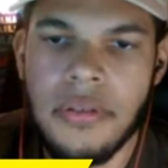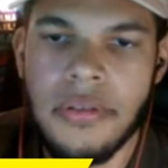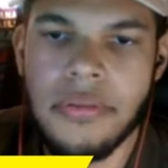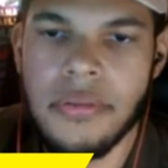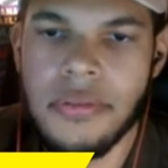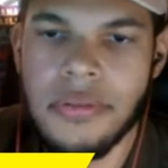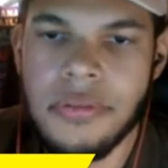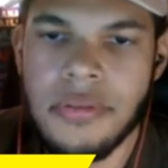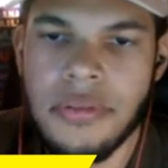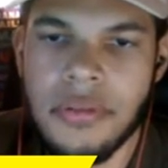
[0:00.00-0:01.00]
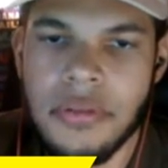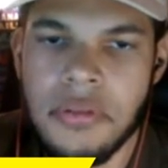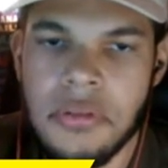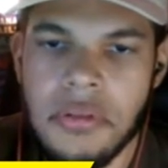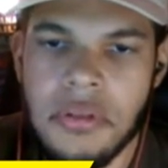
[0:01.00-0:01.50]

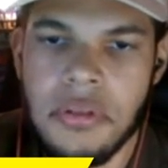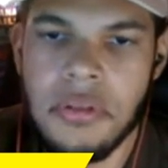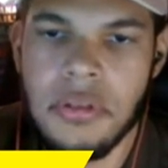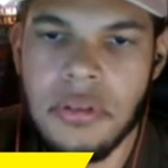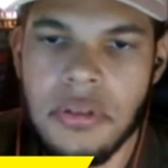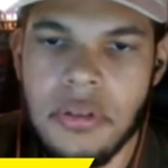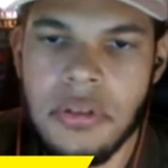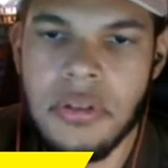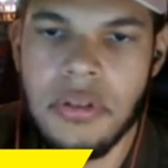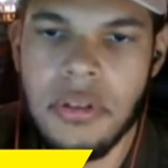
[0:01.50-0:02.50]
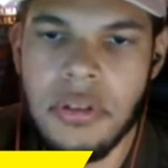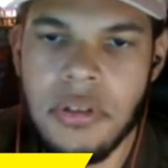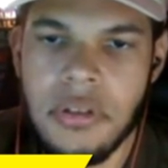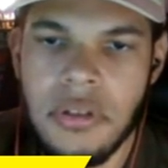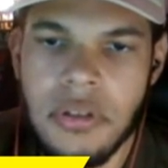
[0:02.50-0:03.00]

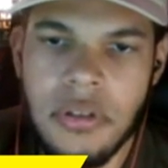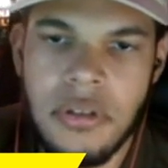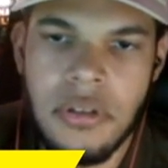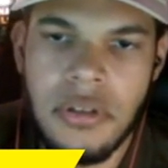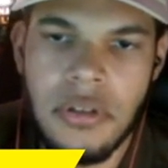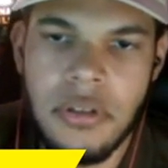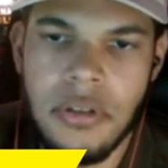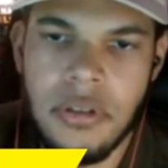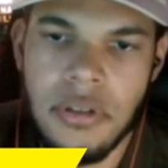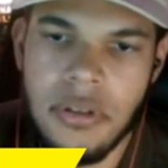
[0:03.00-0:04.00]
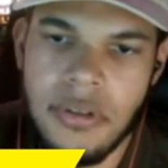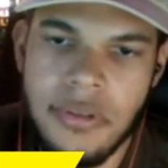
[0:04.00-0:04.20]
The person shown says nothing.